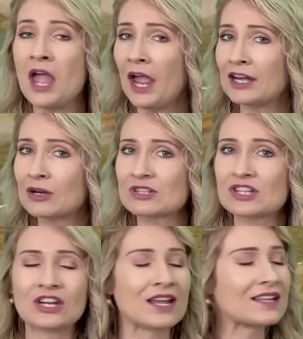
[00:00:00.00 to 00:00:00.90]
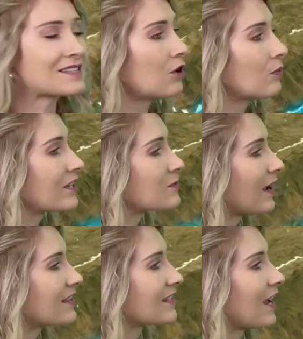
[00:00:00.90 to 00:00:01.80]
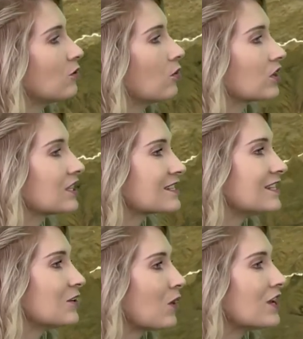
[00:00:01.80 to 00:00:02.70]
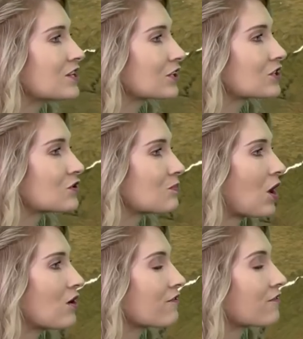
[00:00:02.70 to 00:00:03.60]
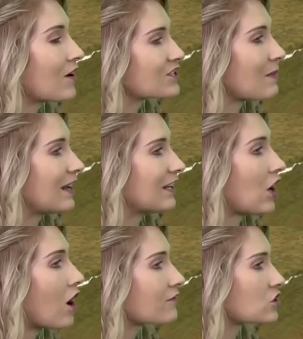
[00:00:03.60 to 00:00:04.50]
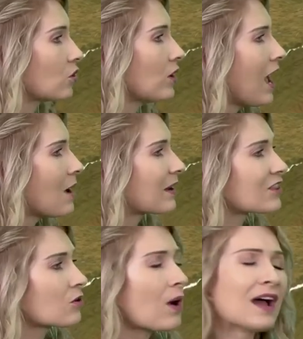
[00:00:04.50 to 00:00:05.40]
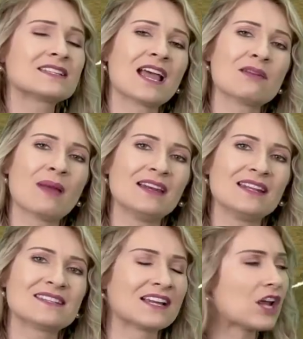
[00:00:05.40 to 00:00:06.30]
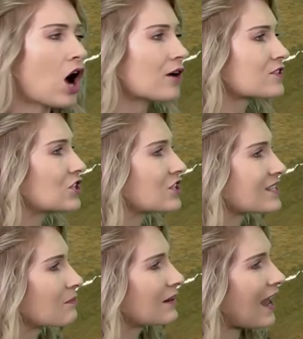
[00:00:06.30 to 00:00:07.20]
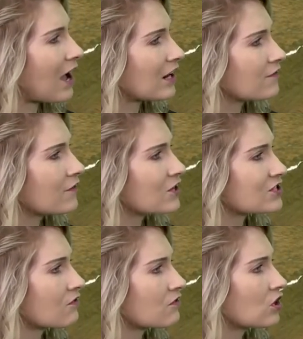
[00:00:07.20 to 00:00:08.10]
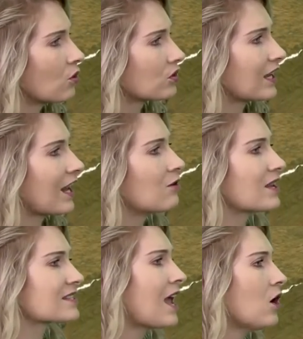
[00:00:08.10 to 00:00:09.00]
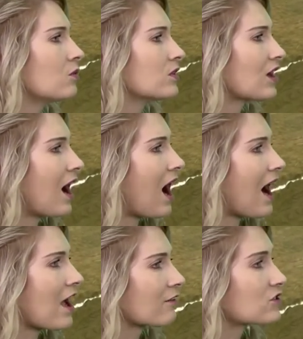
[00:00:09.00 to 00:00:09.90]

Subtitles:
In KwaZulu-Natal, we're expecting a northeasterly wind to blow fresh, mainly offshore, but otherwise a mainly sunny afternoon, some cloud at first over the northern areas with a high of